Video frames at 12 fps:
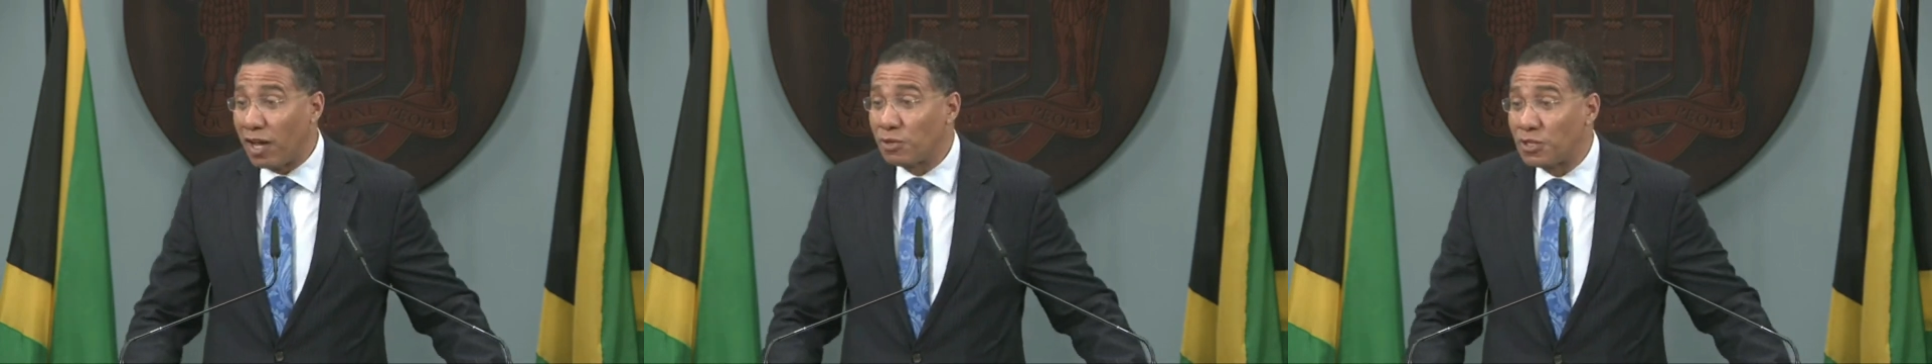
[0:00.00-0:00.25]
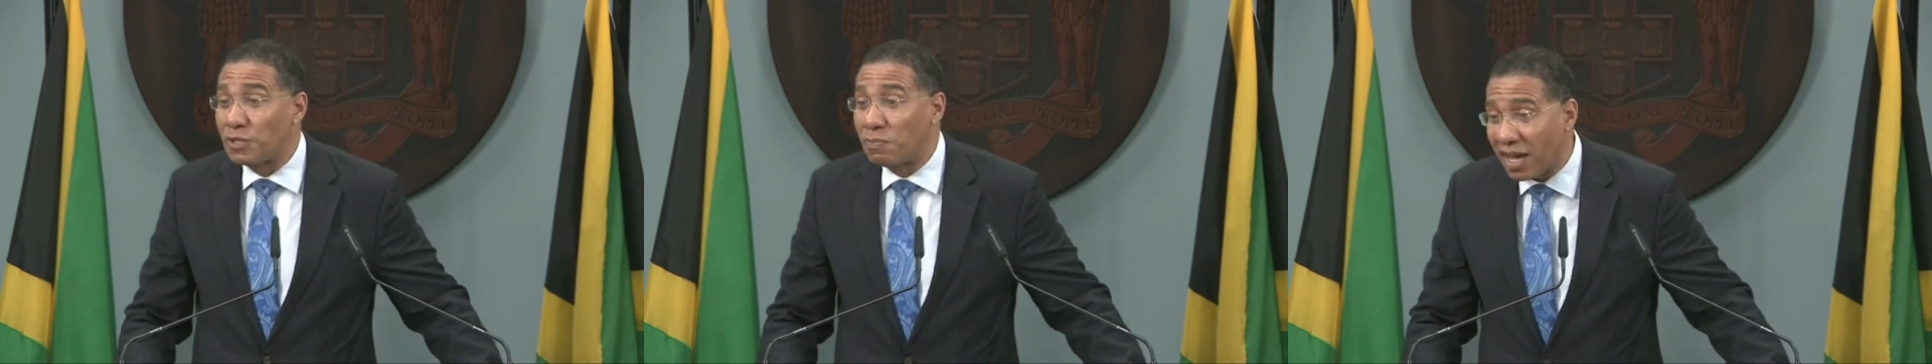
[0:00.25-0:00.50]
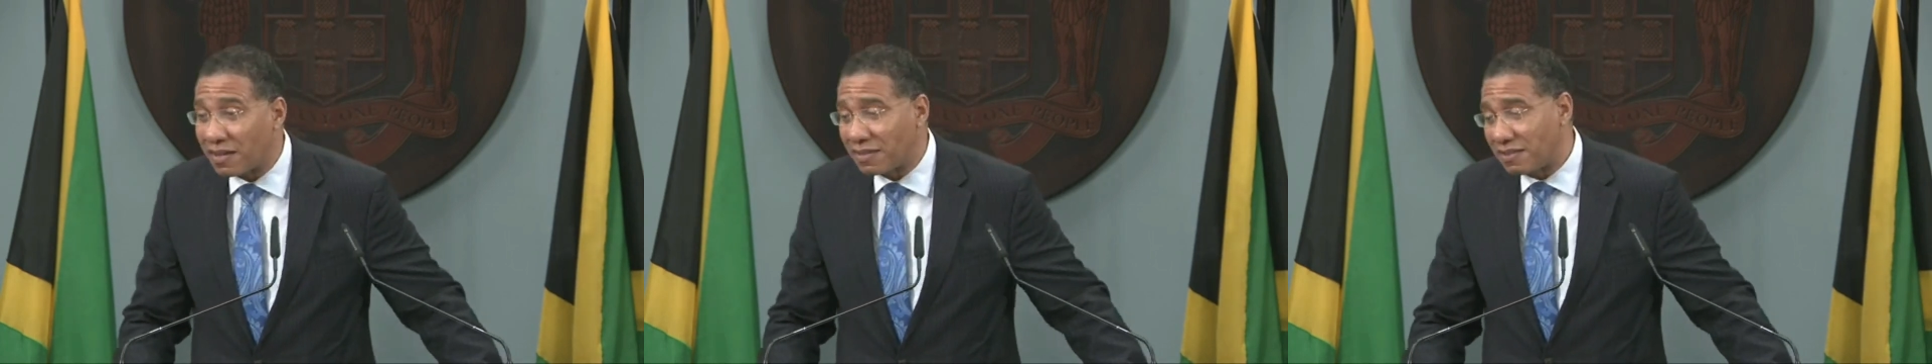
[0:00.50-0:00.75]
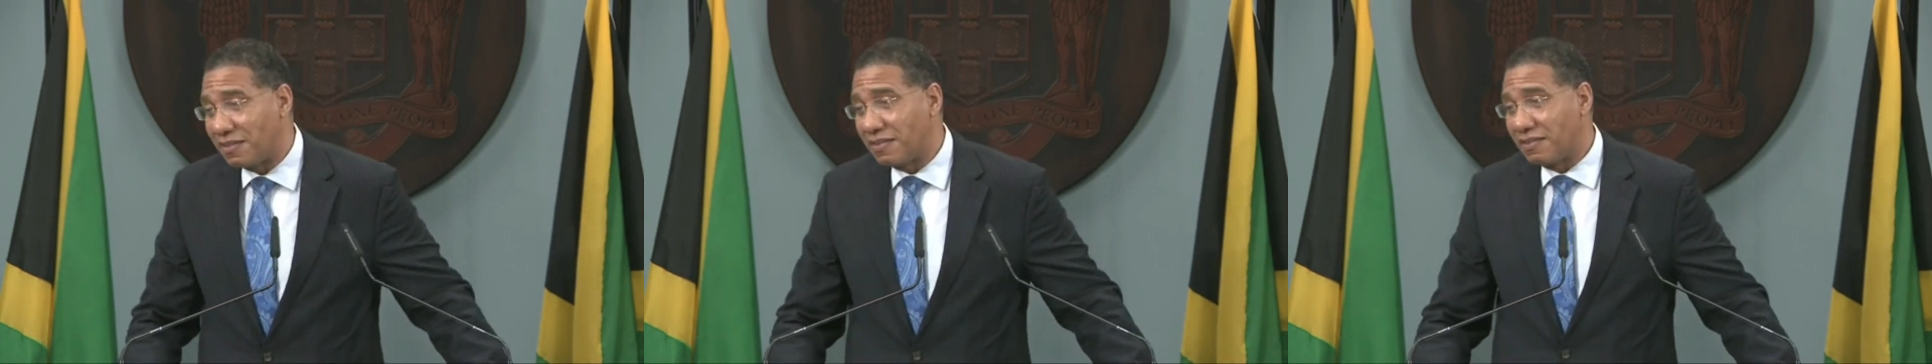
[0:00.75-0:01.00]

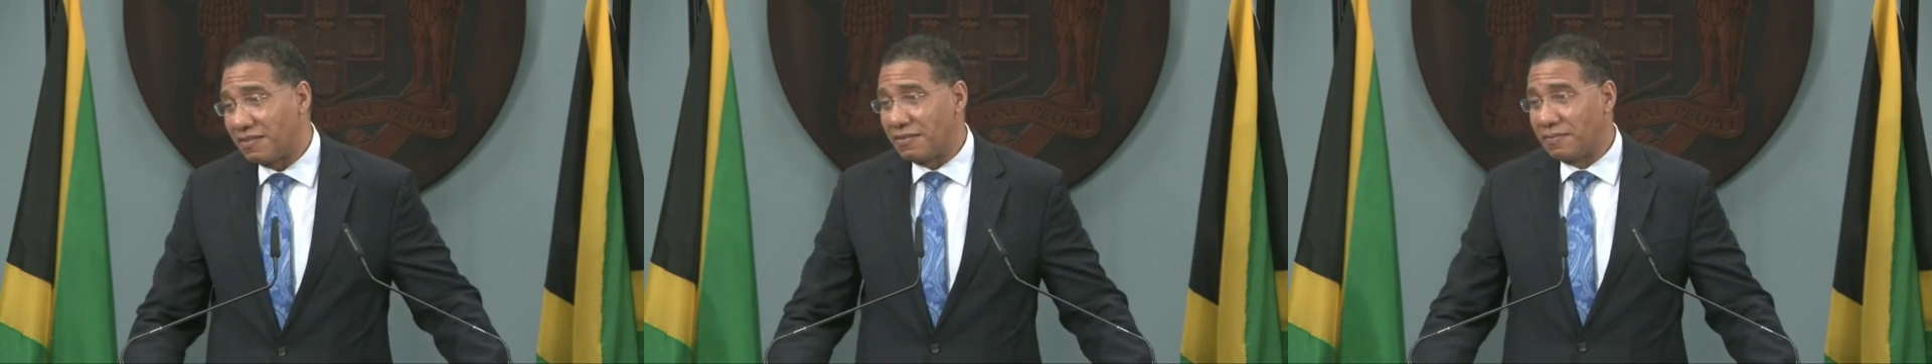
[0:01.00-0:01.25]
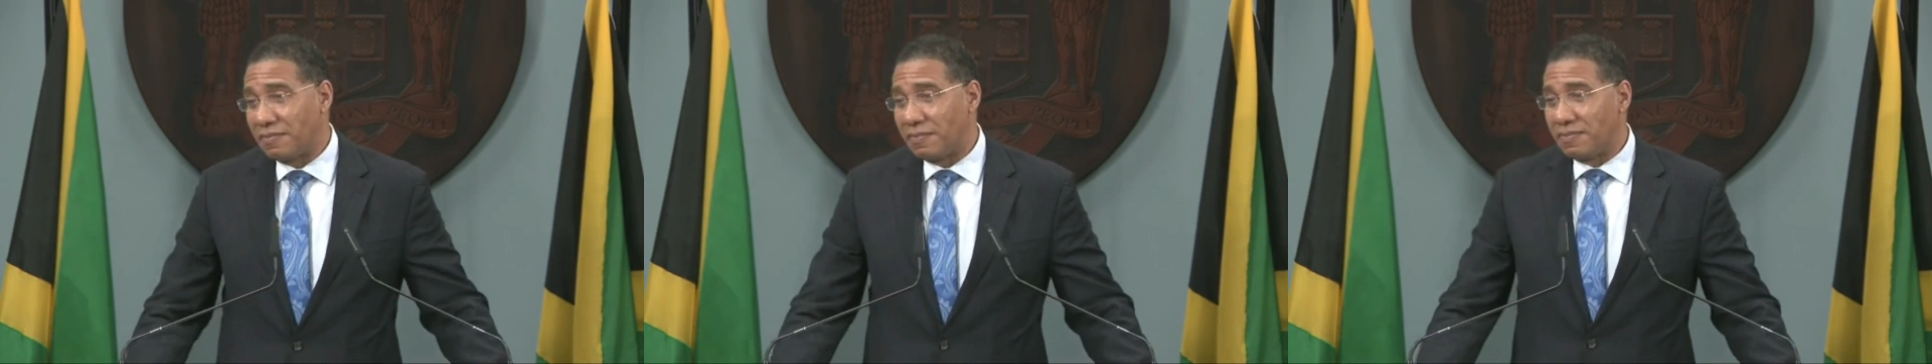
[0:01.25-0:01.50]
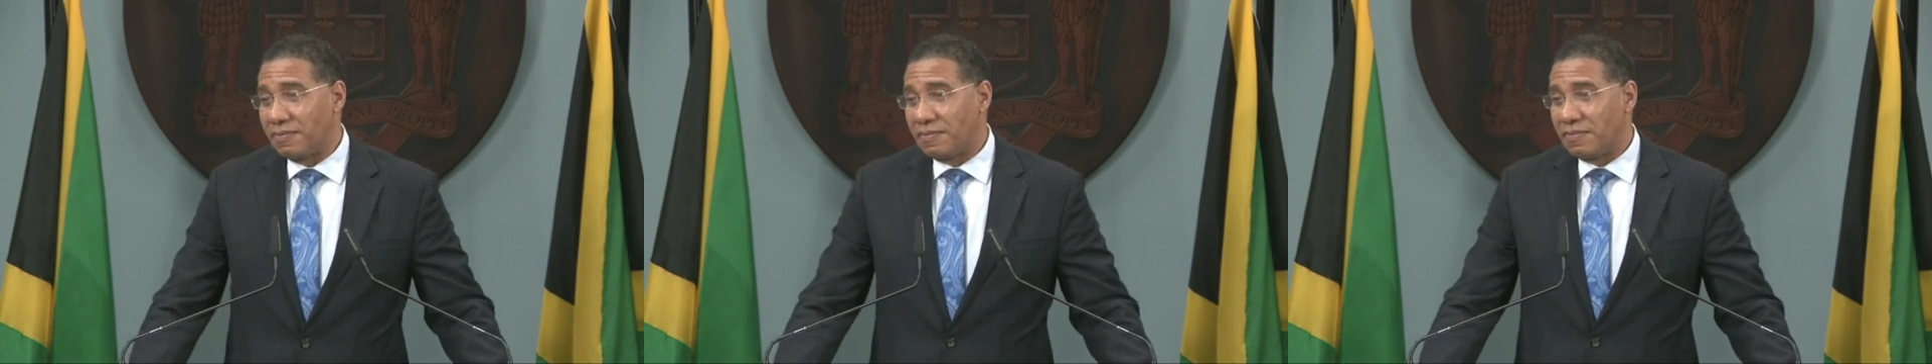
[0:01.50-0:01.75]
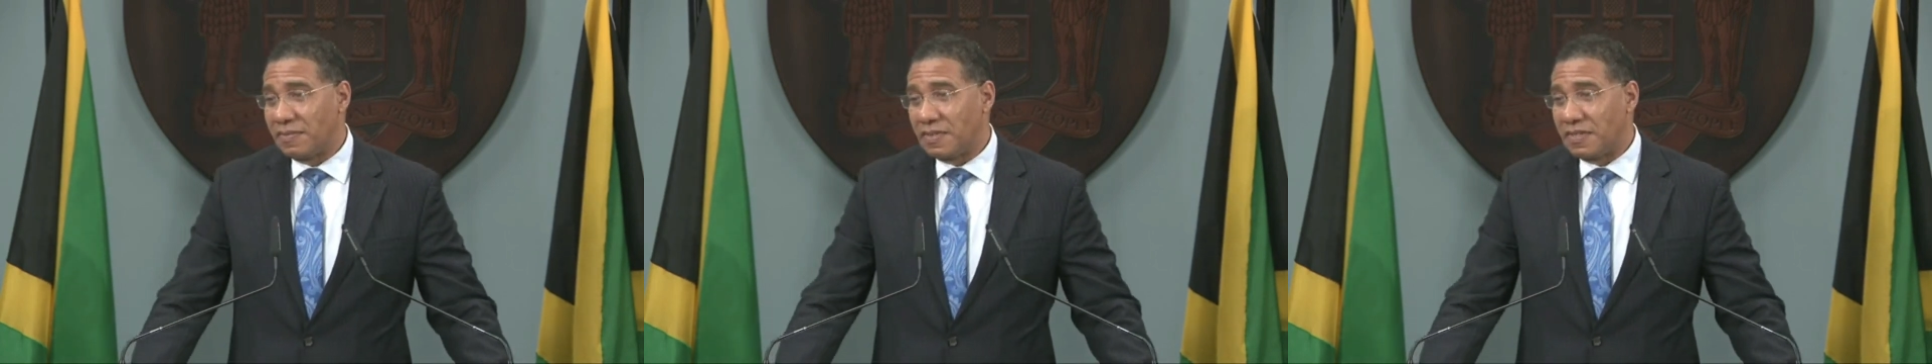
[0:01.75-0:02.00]
respect
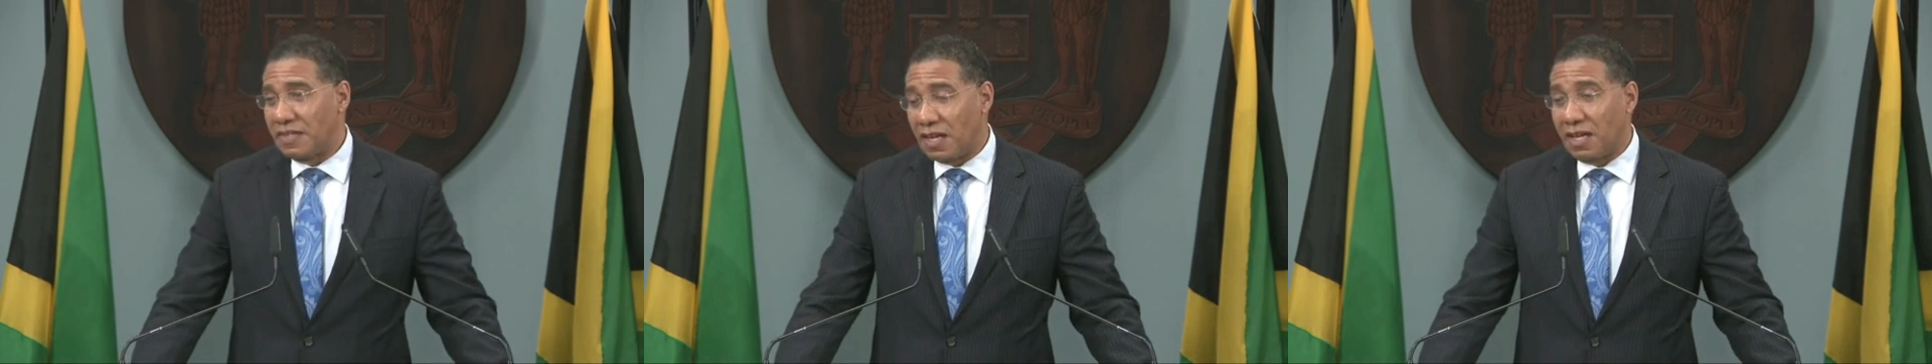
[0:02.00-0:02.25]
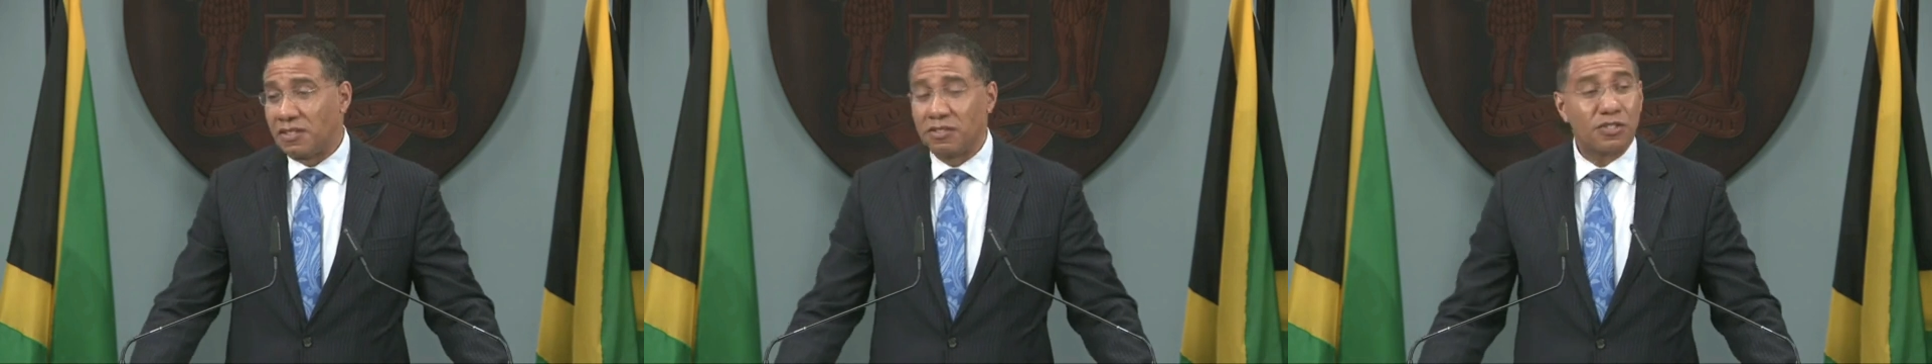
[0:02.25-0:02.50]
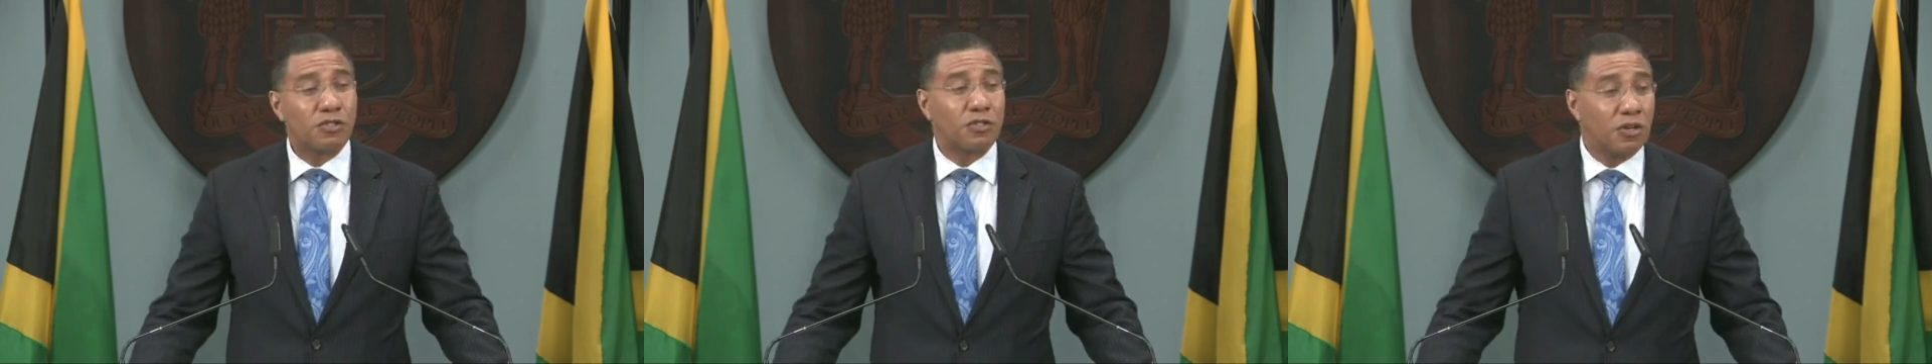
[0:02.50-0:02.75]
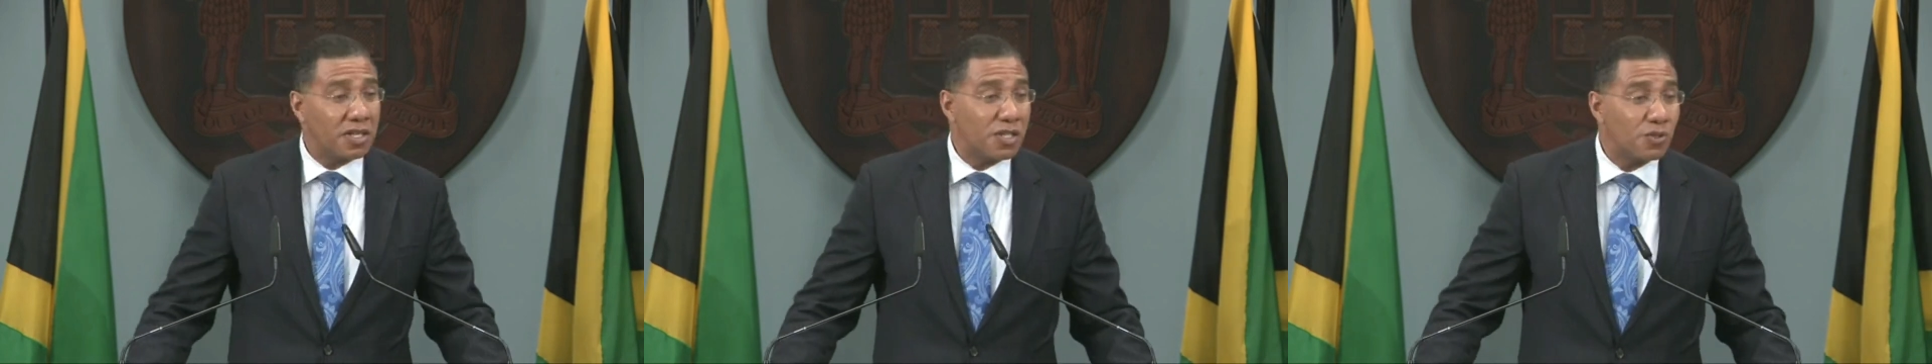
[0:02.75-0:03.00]
and
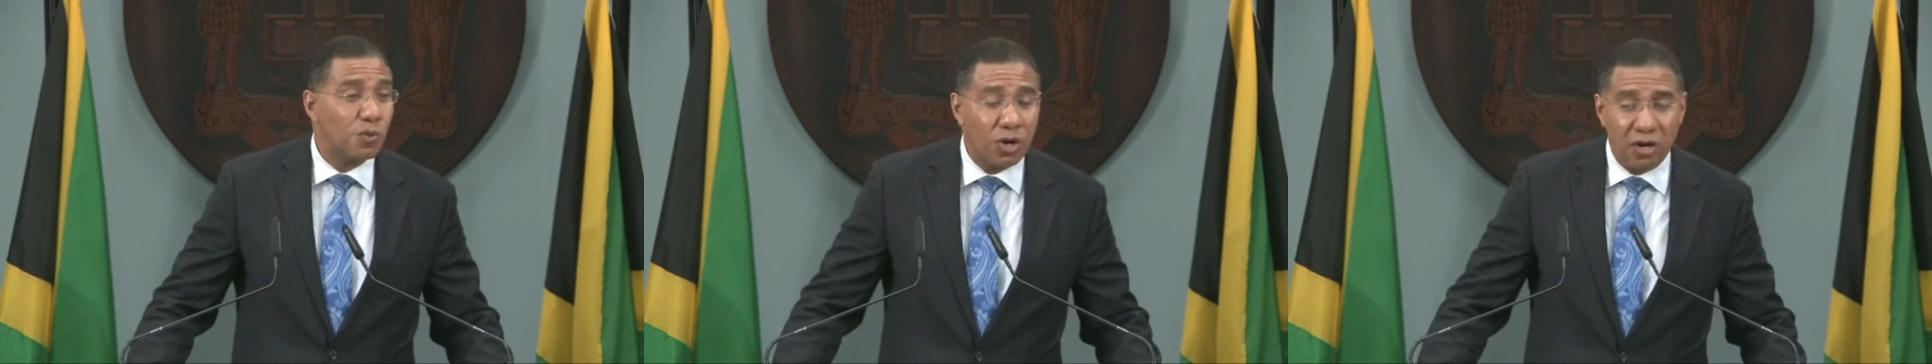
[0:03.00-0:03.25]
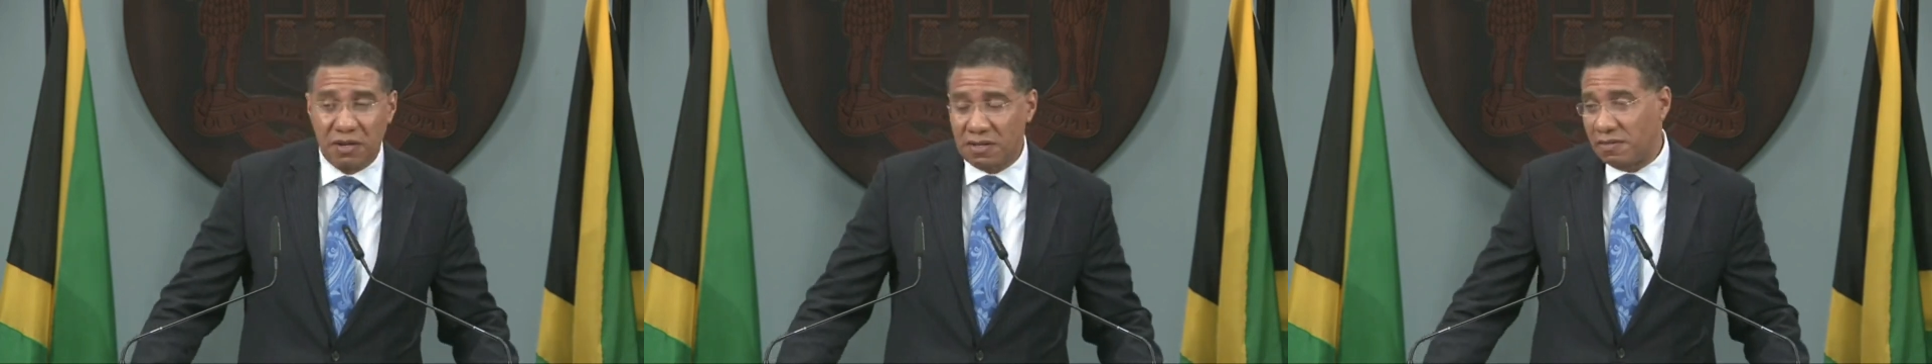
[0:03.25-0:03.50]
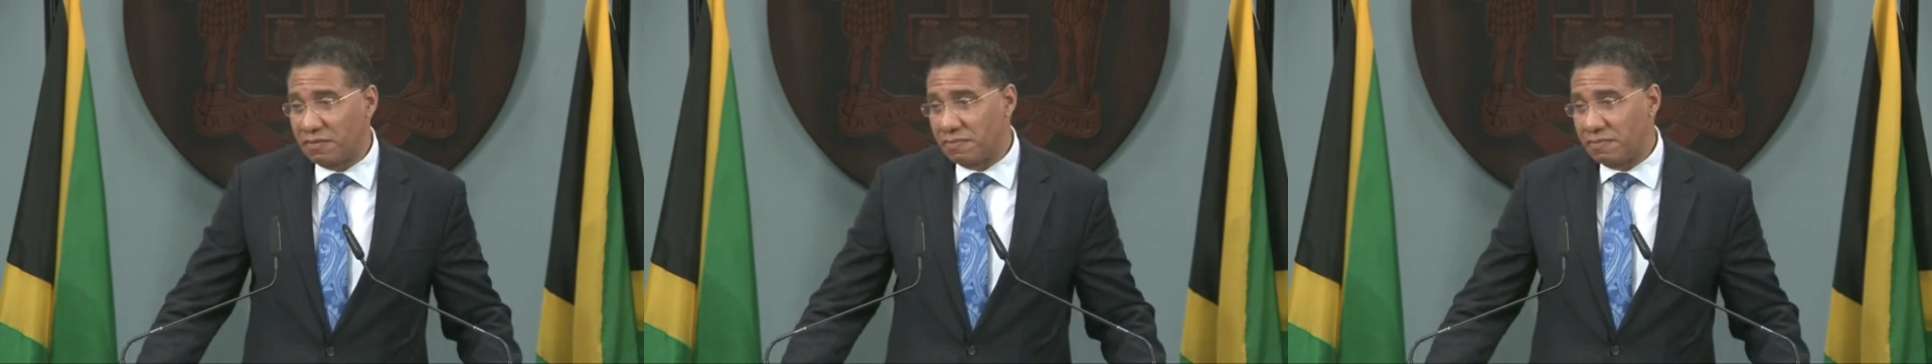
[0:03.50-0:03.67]
study his work